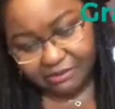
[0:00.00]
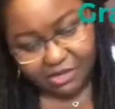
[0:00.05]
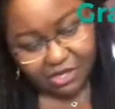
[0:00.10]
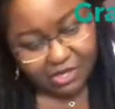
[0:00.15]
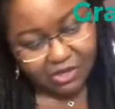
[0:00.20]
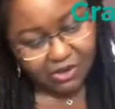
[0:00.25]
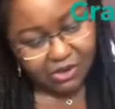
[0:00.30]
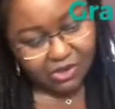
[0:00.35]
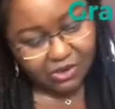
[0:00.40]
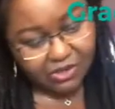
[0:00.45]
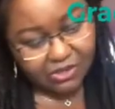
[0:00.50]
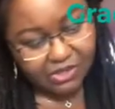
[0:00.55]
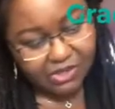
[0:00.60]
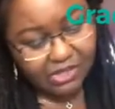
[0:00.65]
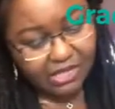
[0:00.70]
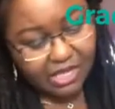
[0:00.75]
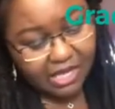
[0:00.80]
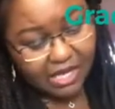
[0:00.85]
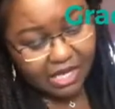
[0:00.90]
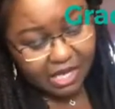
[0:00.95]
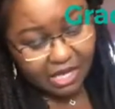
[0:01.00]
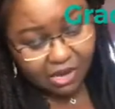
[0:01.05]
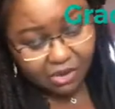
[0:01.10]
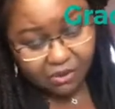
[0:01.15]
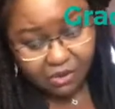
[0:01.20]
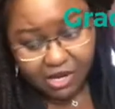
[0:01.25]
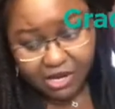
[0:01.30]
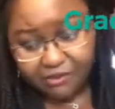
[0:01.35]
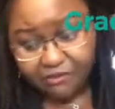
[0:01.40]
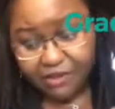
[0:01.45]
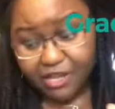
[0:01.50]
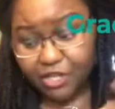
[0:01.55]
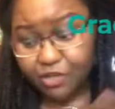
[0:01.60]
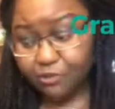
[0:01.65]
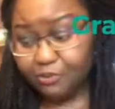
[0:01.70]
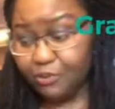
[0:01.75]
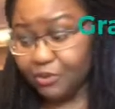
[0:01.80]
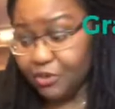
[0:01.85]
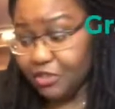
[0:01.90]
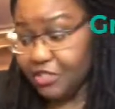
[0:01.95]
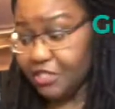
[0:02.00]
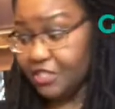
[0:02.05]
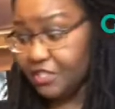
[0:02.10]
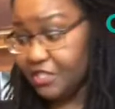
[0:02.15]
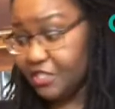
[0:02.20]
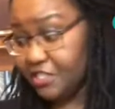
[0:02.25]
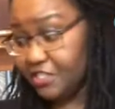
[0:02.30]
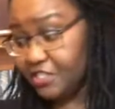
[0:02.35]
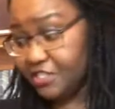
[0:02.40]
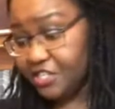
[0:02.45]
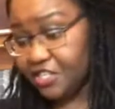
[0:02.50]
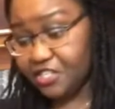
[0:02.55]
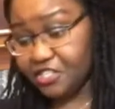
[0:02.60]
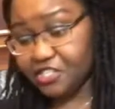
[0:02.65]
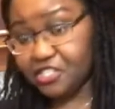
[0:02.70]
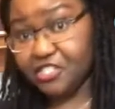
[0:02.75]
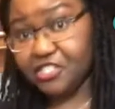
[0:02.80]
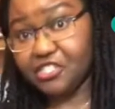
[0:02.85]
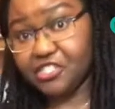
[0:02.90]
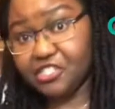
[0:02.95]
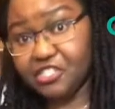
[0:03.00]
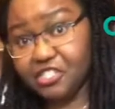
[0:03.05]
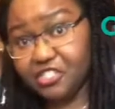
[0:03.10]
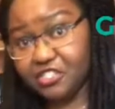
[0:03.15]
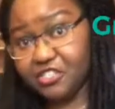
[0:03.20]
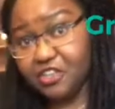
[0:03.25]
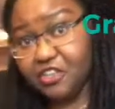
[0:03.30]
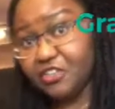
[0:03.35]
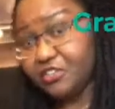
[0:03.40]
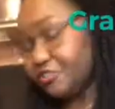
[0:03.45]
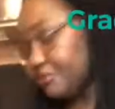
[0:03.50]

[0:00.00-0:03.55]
because whatever you put in this dish is going to